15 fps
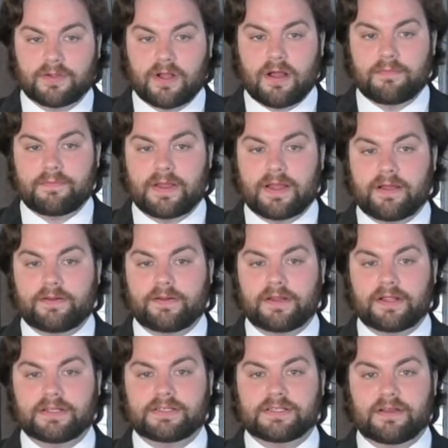compound
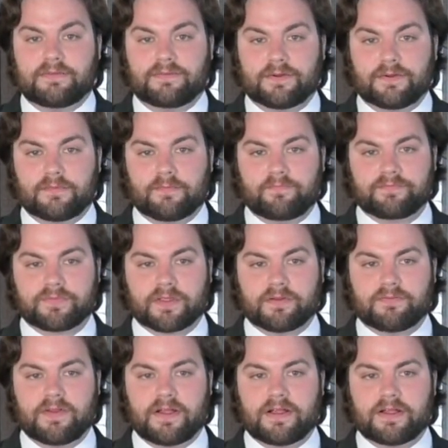and suffered
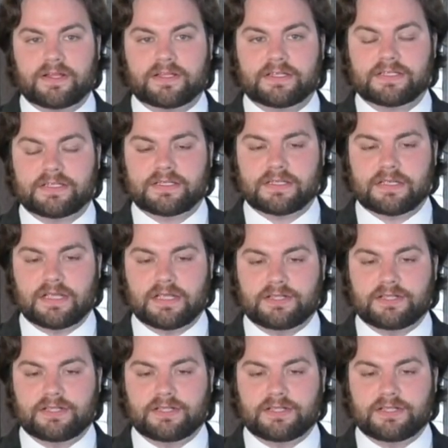various